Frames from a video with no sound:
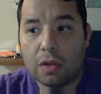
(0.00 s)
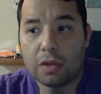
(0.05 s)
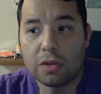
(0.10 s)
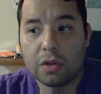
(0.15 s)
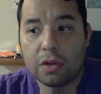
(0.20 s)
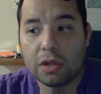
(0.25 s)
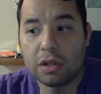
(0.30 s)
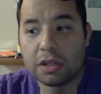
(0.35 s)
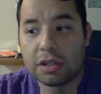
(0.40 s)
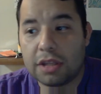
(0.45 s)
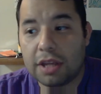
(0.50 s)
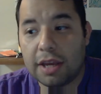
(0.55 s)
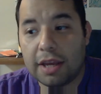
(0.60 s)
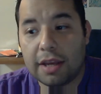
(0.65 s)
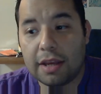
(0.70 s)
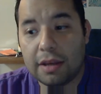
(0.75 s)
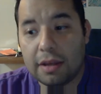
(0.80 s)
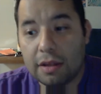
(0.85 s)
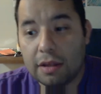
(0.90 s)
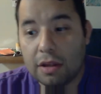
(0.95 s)
So it looks
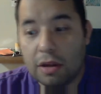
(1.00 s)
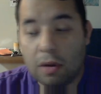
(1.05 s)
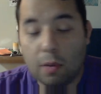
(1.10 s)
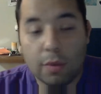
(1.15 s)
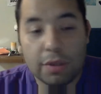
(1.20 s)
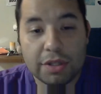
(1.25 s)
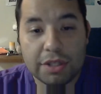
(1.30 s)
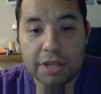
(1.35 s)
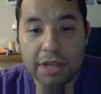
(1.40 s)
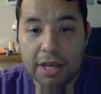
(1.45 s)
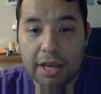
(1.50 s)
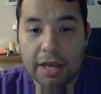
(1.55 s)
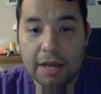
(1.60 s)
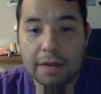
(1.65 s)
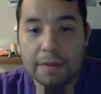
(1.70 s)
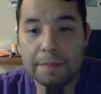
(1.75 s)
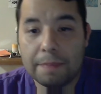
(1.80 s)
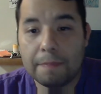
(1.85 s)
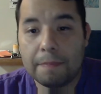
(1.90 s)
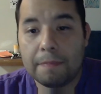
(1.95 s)
like, once
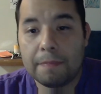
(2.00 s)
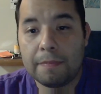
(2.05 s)
again,